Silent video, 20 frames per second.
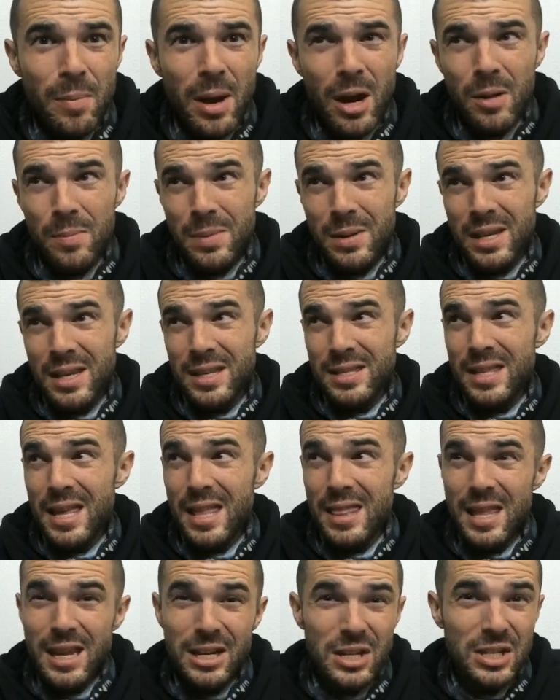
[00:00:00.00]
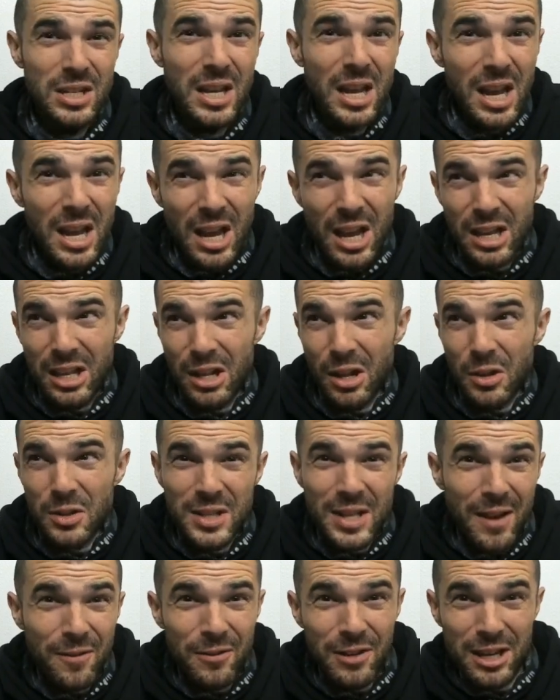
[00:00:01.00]
about it because then they just, you know,
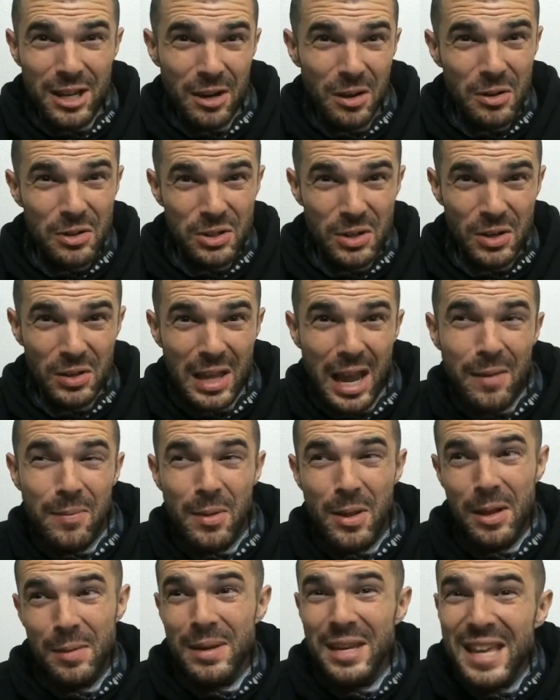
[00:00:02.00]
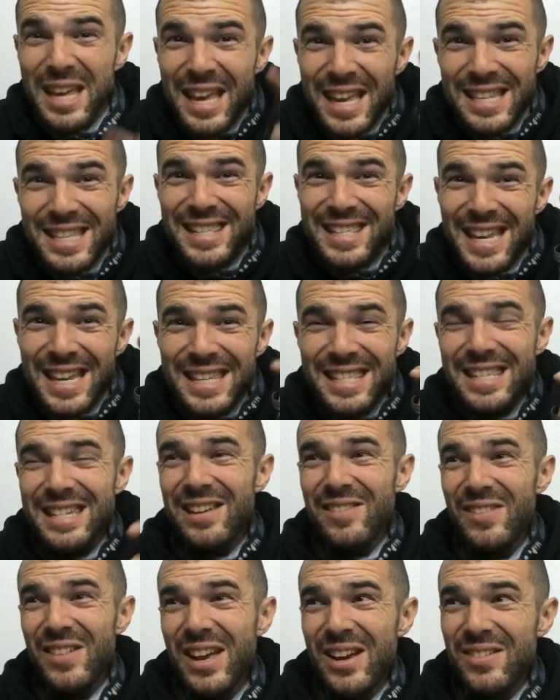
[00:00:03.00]
those Fe heroes are labeling me
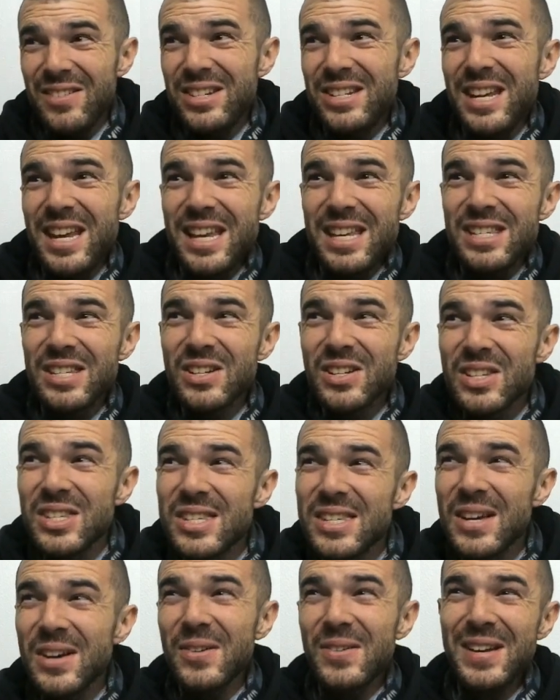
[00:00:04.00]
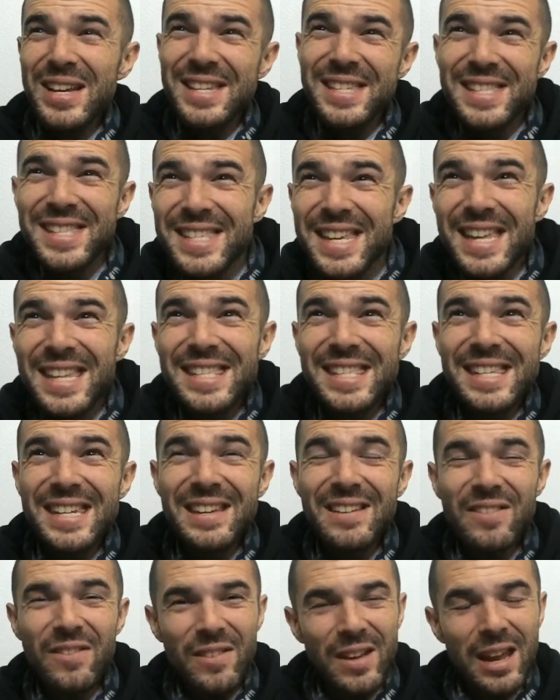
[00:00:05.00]
insensitive. Alan Chase, you're so
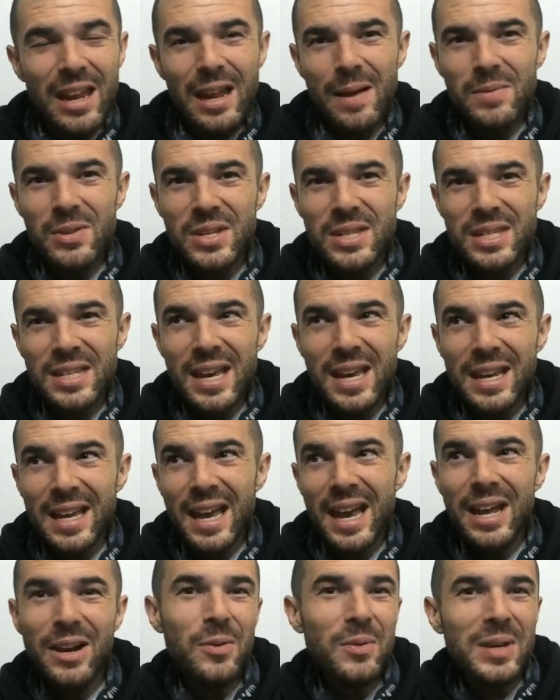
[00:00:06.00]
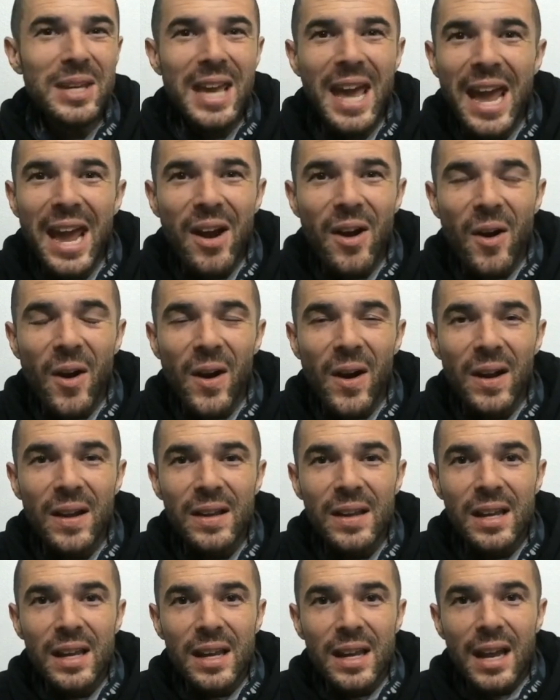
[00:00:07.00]
insensitive. And I'm just like, I don't care.
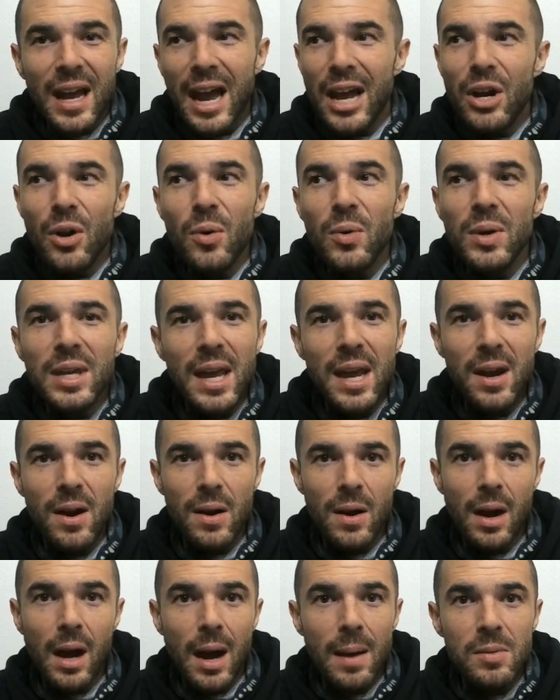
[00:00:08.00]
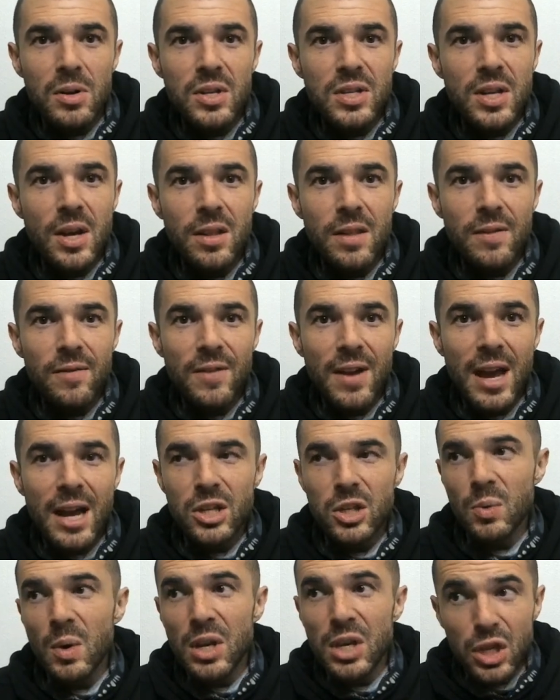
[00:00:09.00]
I don't care. I'm just telling the
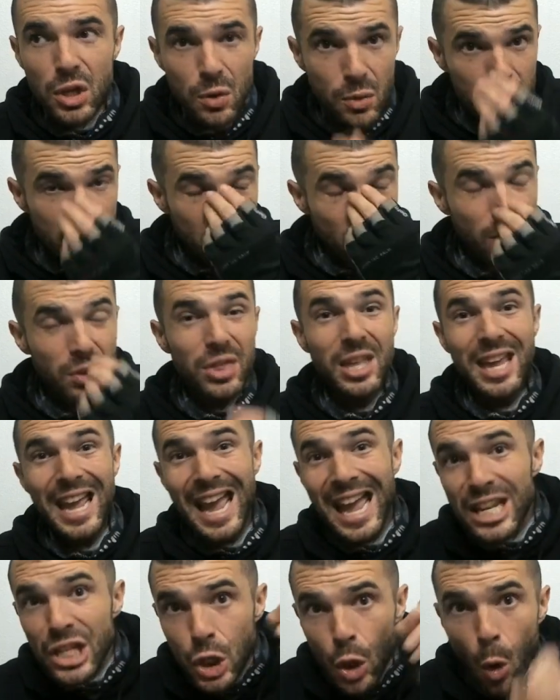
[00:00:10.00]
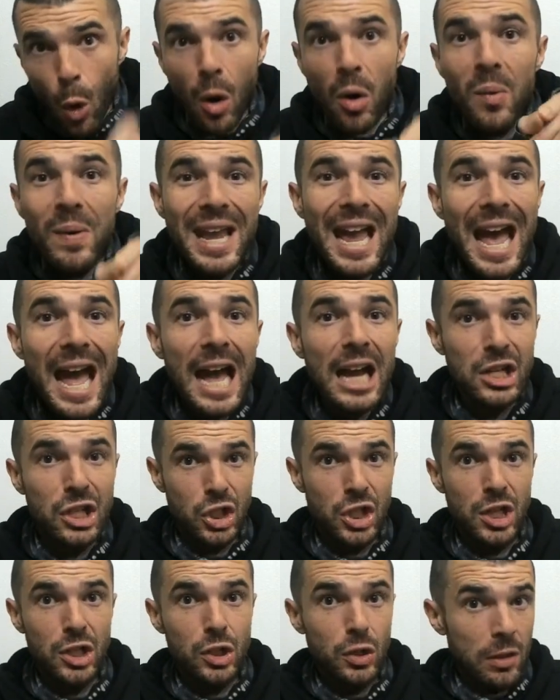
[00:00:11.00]
facts. What you do with it and your
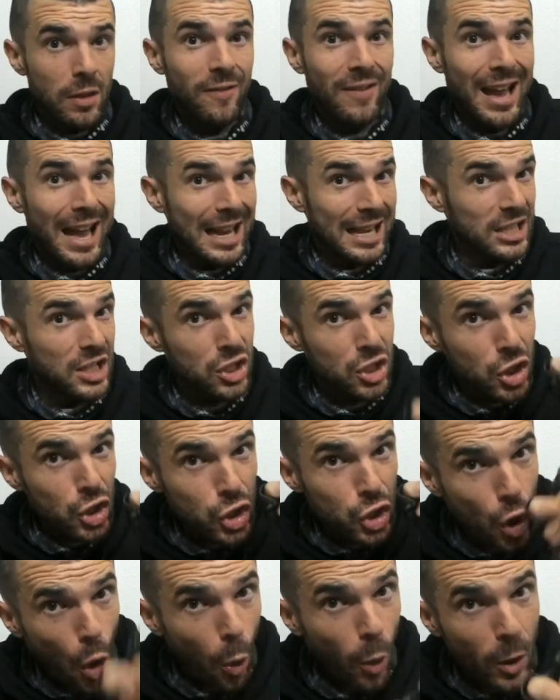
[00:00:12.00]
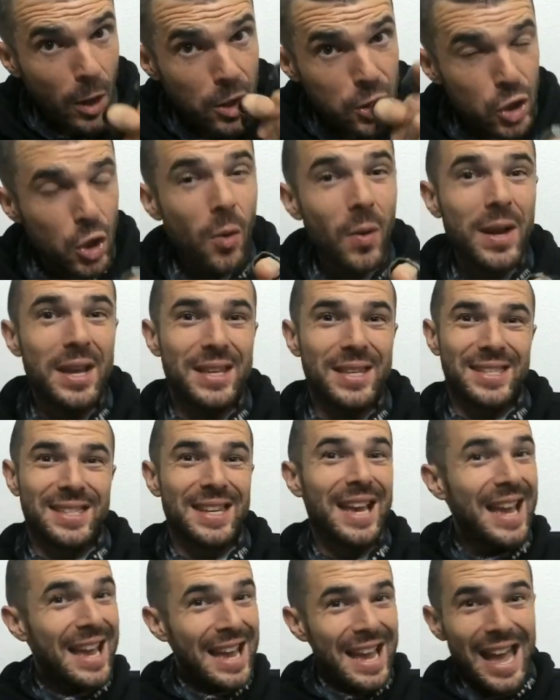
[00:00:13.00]
reaction to the facts is your
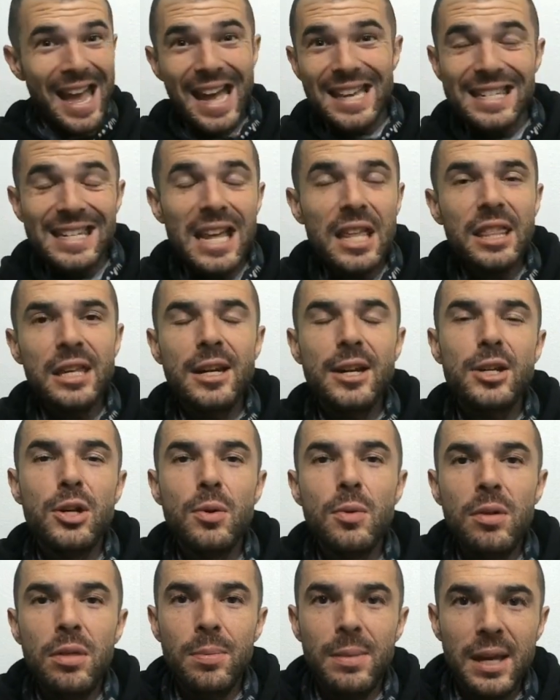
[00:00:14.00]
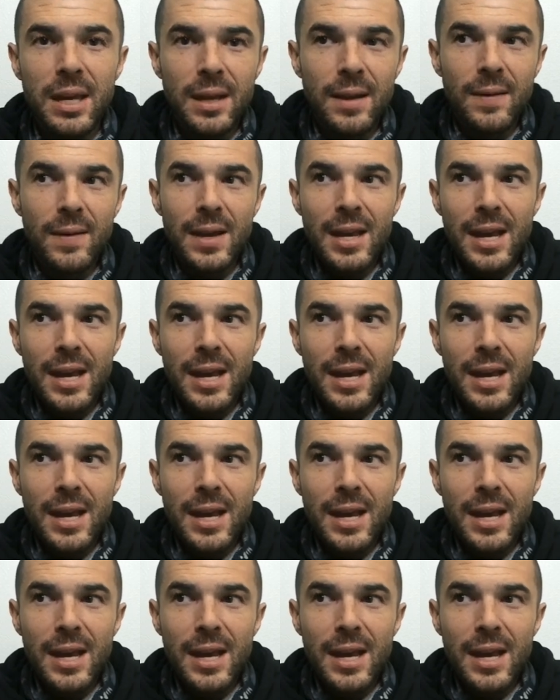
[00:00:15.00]
choice. It has nothing to do with me,